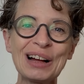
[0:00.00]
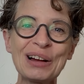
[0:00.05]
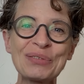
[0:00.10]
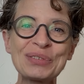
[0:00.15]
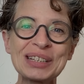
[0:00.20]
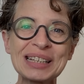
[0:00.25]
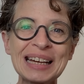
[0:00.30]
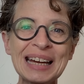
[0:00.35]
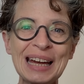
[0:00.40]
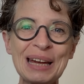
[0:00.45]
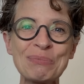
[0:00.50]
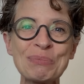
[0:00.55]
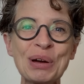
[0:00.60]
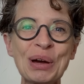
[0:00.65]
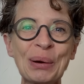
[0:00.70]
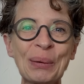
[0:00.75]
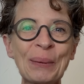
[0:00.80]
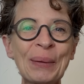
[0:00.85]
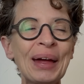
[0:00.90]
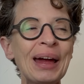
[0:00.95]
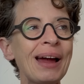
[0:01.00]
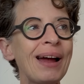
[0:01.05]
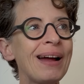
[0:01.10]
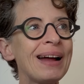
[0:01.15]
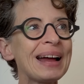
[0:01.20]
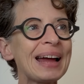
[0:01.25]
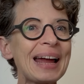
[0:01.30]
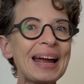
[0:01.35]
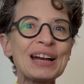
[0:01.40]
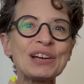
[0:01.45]
after chemo.
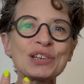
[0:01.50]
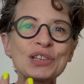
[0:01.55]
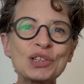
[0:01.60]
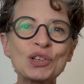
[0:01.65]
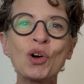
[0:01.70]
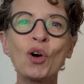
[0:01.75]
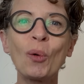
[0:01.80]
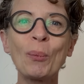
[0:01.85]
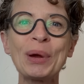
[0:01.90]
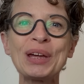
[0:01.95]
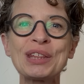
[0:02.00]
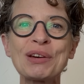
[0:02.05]
It taught me